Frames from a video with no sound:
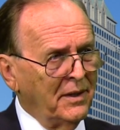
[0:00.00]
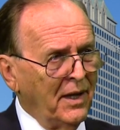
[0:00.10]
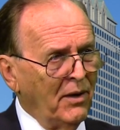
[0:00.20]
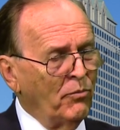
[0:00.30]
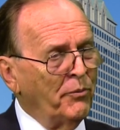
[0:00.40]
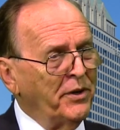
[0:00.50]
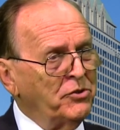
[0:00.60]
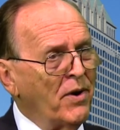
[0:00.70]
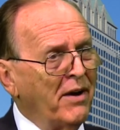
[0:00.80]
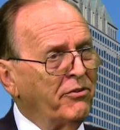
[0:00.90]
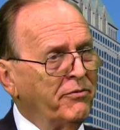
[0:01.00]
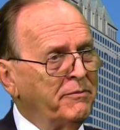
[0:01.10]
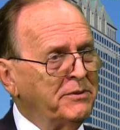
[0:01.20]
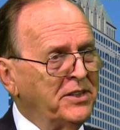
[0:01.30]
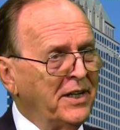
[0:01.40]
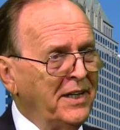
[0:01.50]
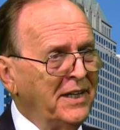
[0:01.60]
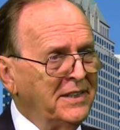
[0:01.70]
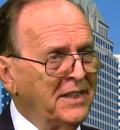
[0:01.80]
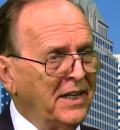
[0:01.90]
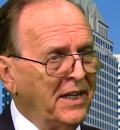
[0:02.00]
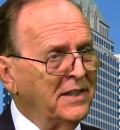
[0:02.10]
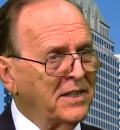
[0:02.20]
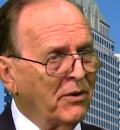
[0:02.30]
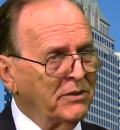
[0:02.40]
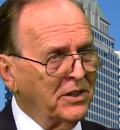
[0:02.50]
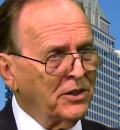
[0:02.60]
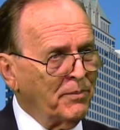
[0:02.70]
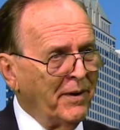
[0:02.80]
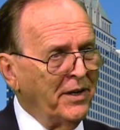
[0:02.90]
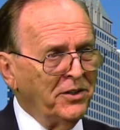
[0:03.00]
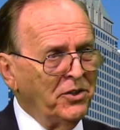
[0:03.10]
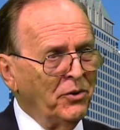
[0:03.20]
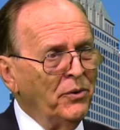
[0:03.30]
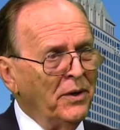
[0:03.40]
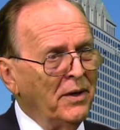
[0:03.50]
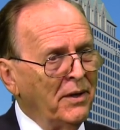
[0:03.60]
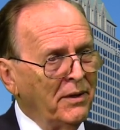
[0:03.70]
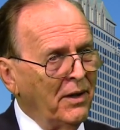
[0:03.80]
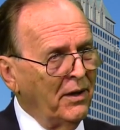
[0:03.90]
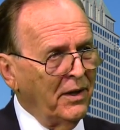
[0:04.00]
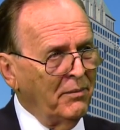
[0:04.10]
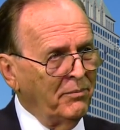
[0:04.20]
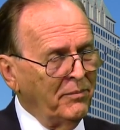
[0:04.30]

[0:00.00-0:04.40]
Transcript: And when we travel from city to city, as I was explaining to you, uh, in,